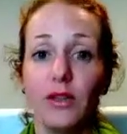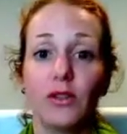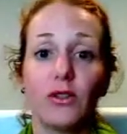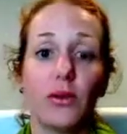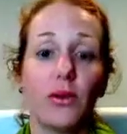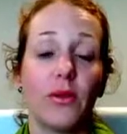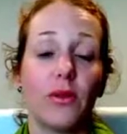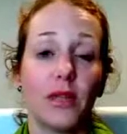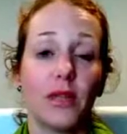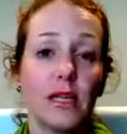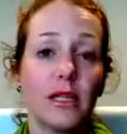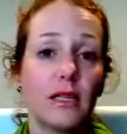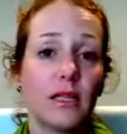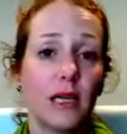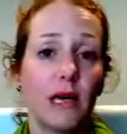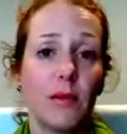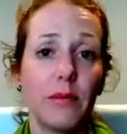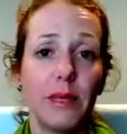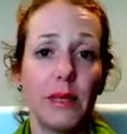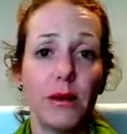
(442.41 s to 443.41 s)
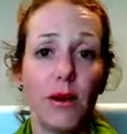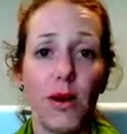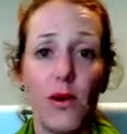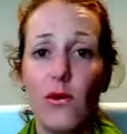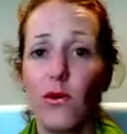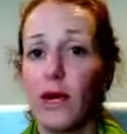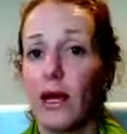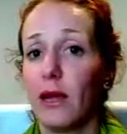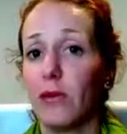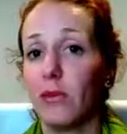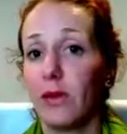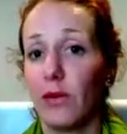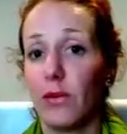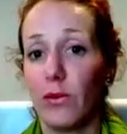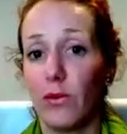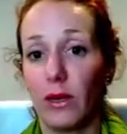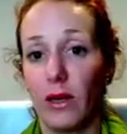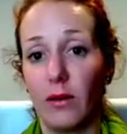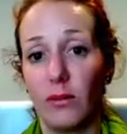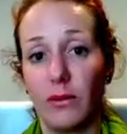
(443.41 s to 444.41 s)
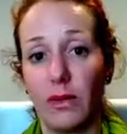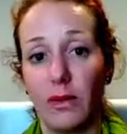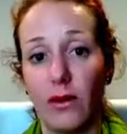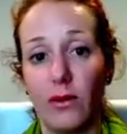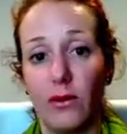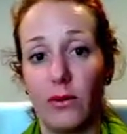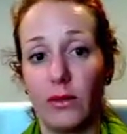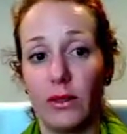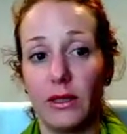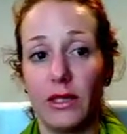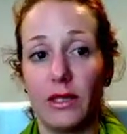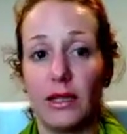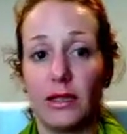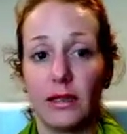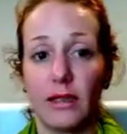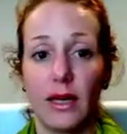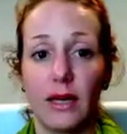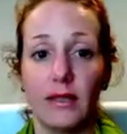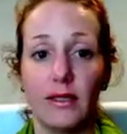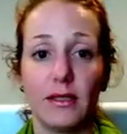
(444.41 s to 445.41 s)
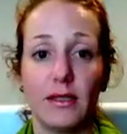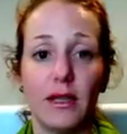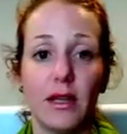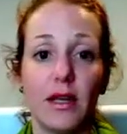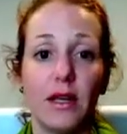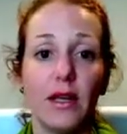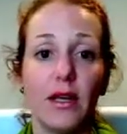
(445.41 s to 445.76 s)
So things can be old and people can be old in this case.